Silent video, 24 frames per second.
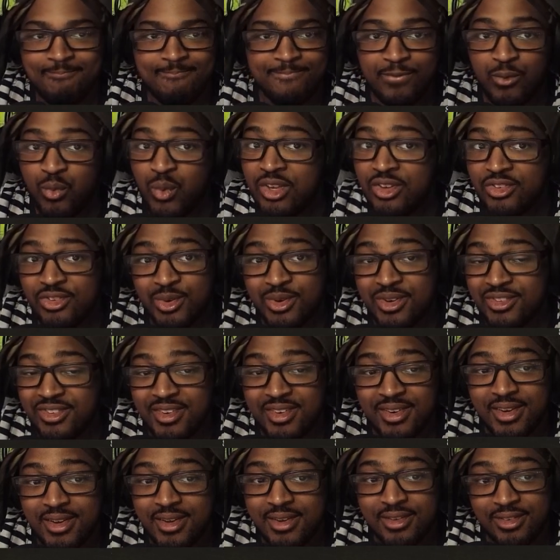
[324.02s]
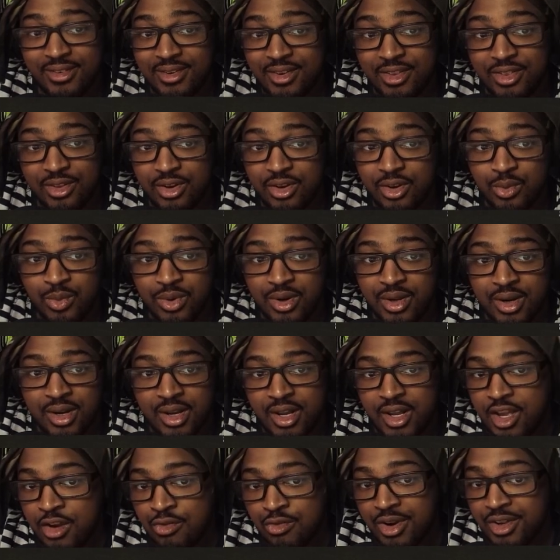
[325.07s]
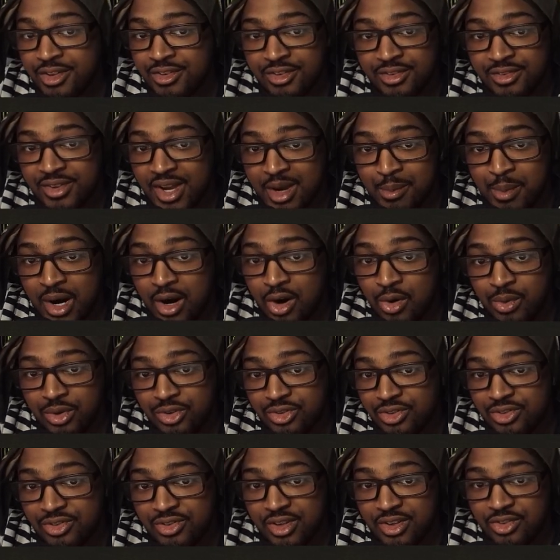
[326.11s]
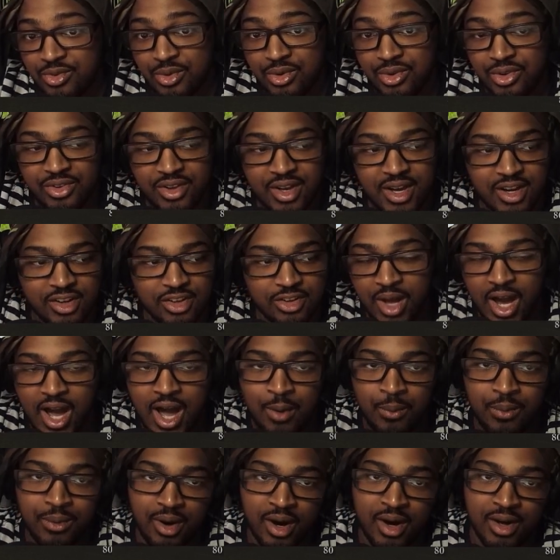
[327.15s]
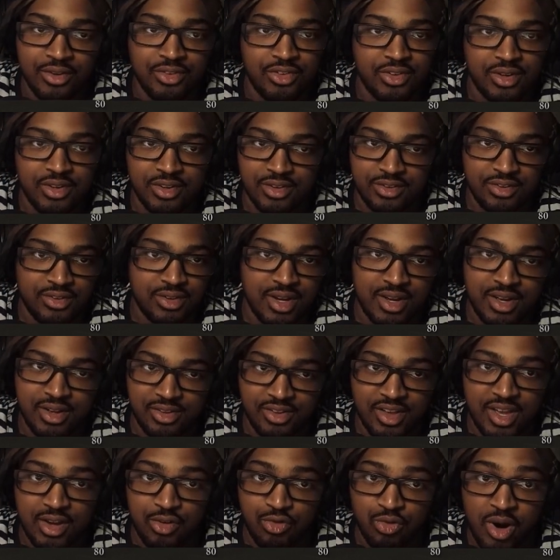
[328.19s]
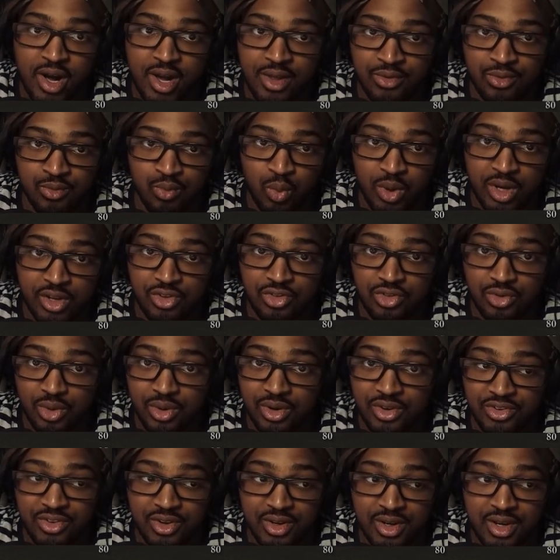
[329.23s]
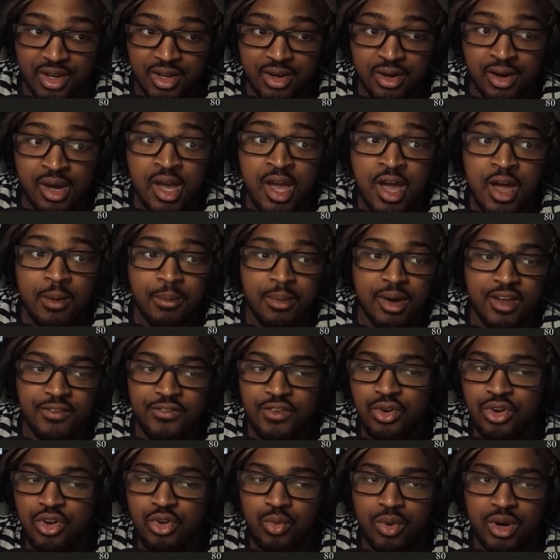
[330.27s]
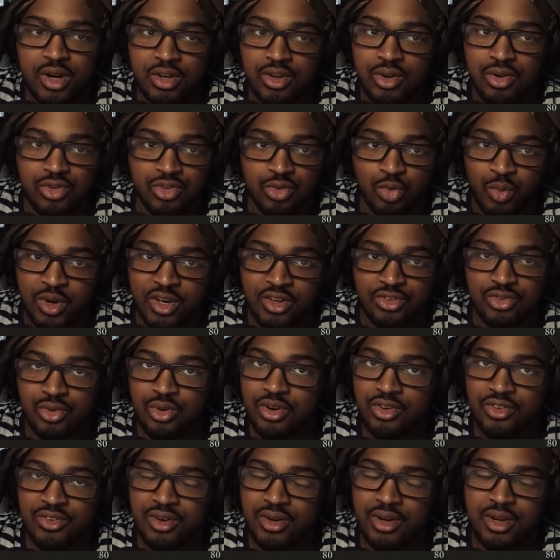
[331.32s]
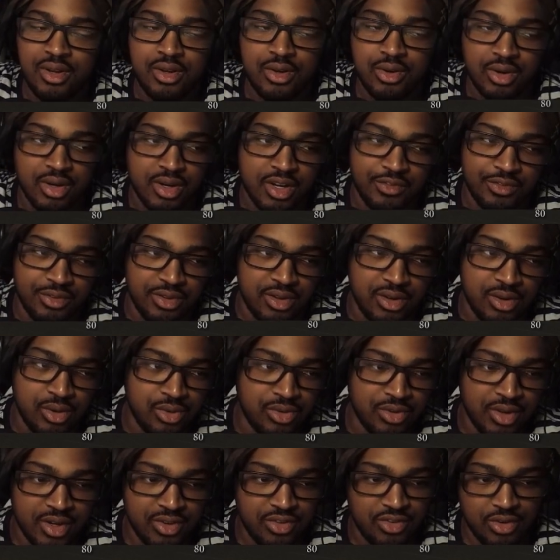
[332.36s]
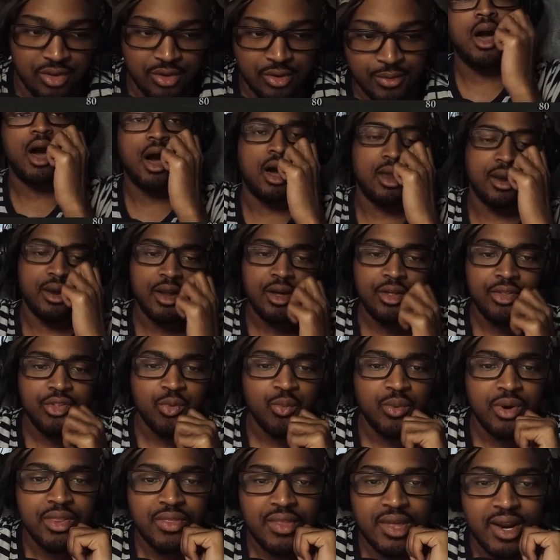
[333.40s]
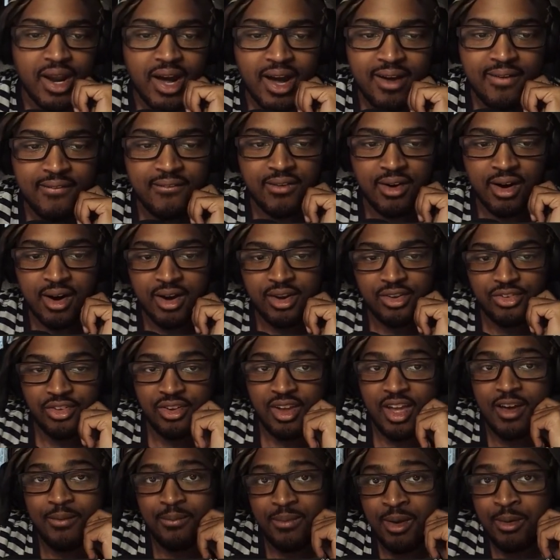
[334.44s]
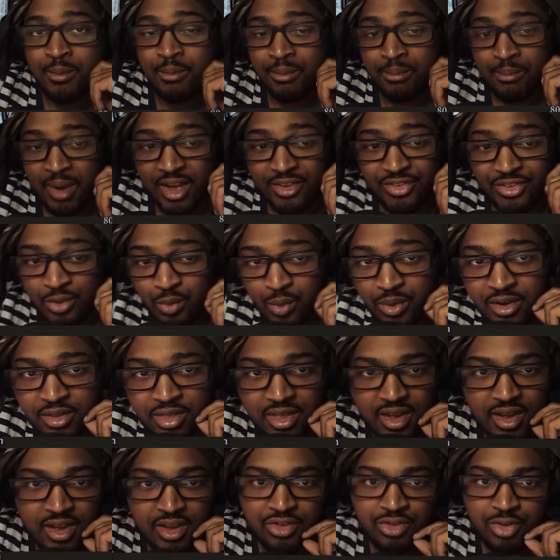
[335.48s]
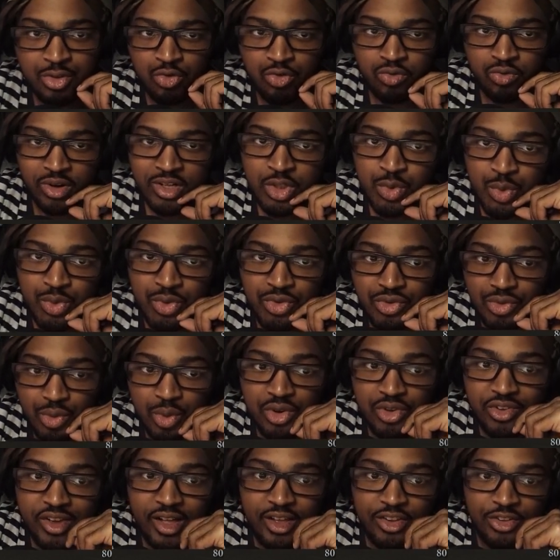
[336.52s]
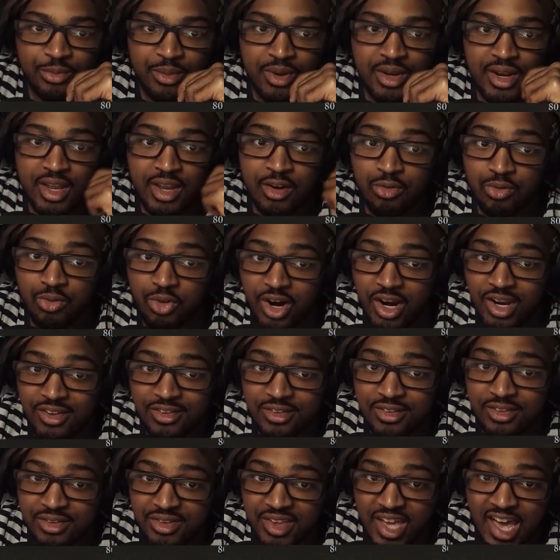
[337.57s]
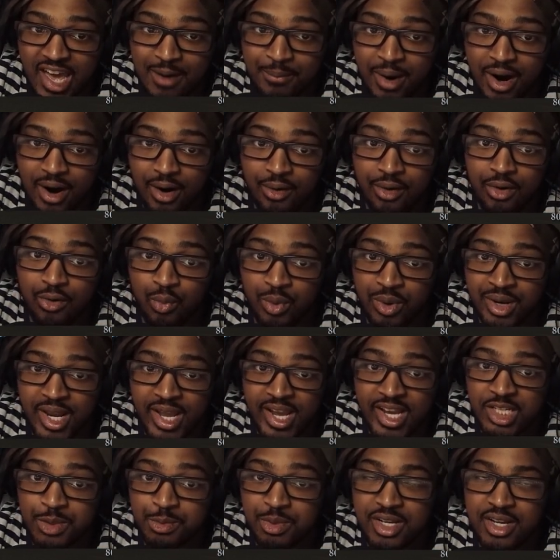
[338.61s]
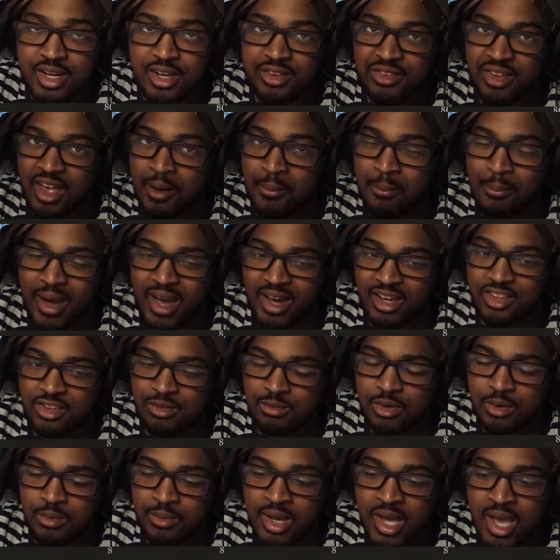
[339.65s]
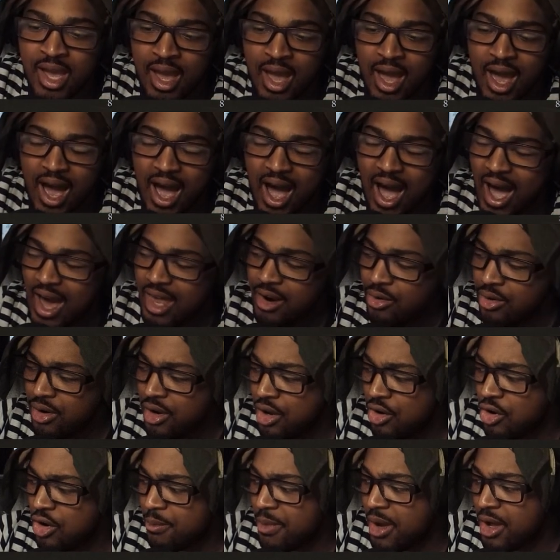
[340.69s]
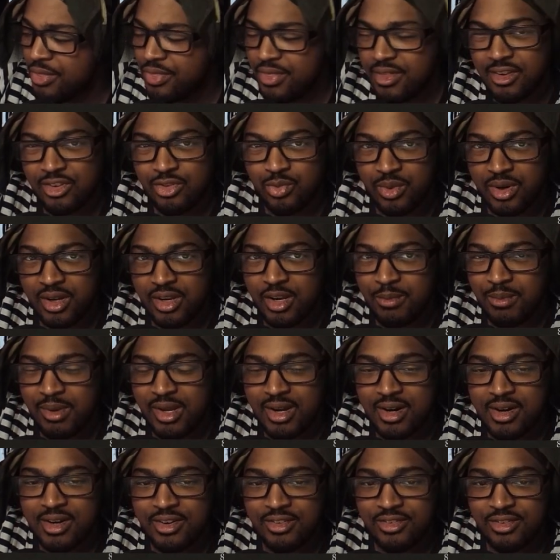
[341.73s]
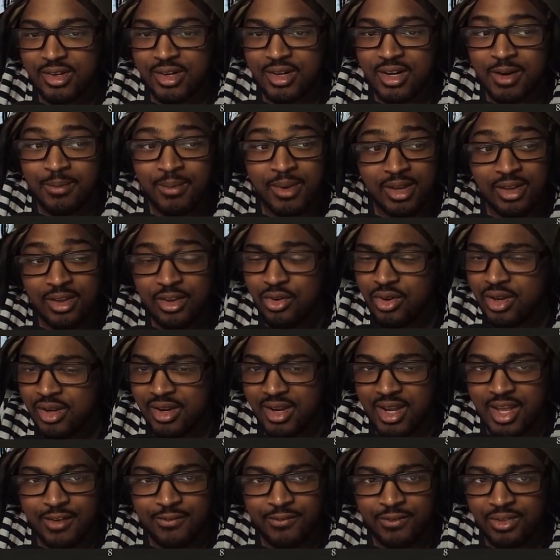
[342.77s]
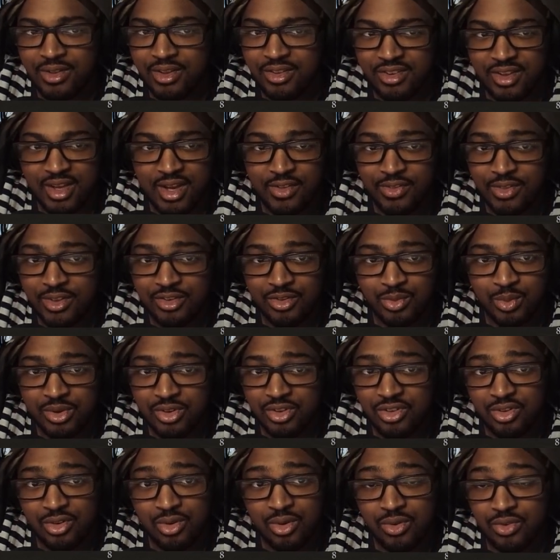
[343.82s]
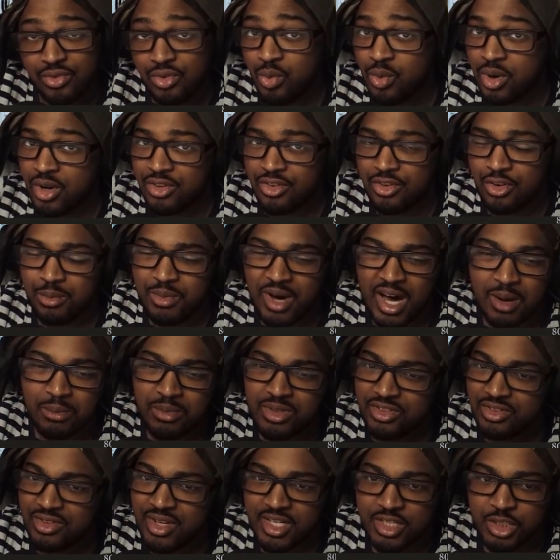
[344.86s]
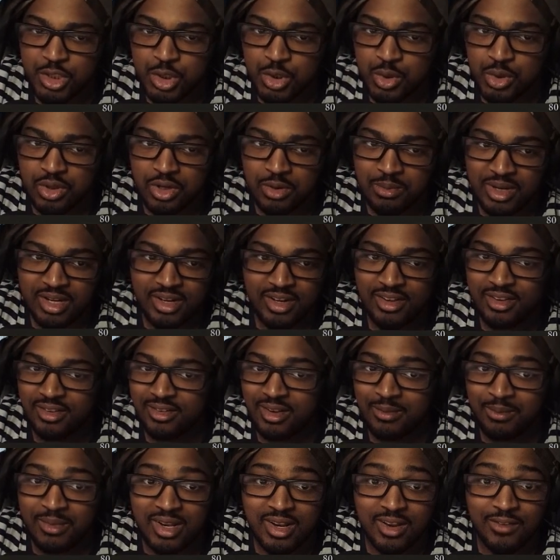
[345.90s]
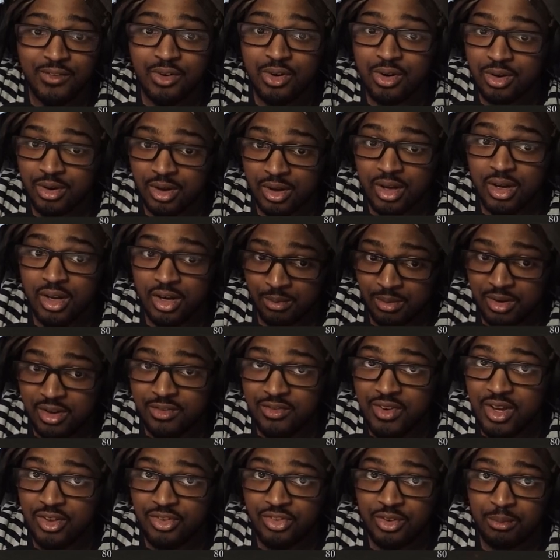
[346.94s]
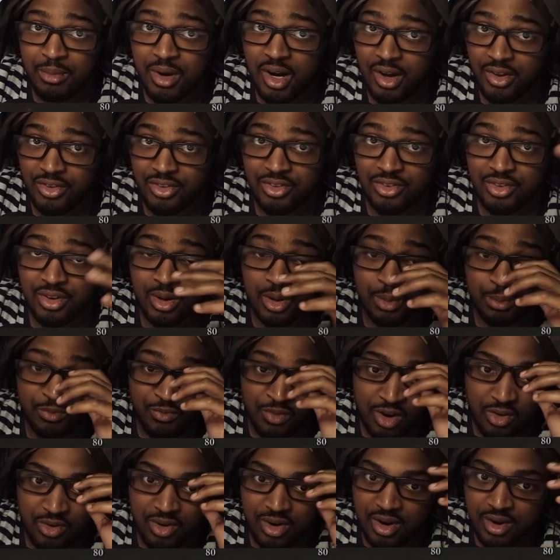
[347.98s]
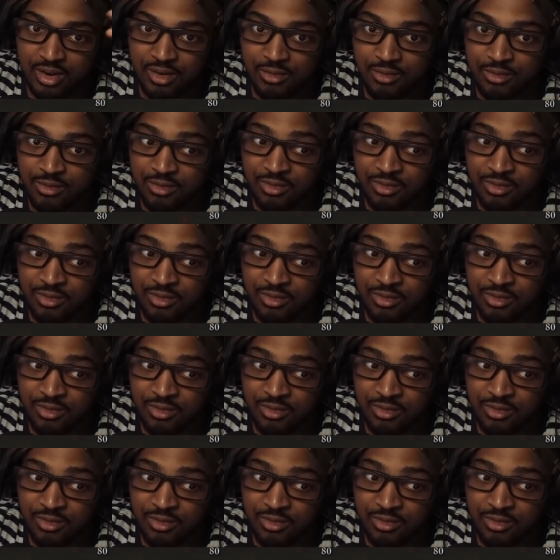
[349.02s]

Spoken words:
Wing Sword Insignia is another good one. It raises attack power with successful attacks. I would honestly just say take Rotten Wing Sword Insignia, but if you do want to use the Wing Sword Insignia, you can definitely use that too. Another one that I've honestly have been messing with is the Ritual Sword Talisman. It raises attack power when HP is at maximum. I don't know about this one, to be honest, y'all. I mean, you can definitely take this one too if you want to, but I'm just not sure because, I mean, if you're going to be facing bosses that are very,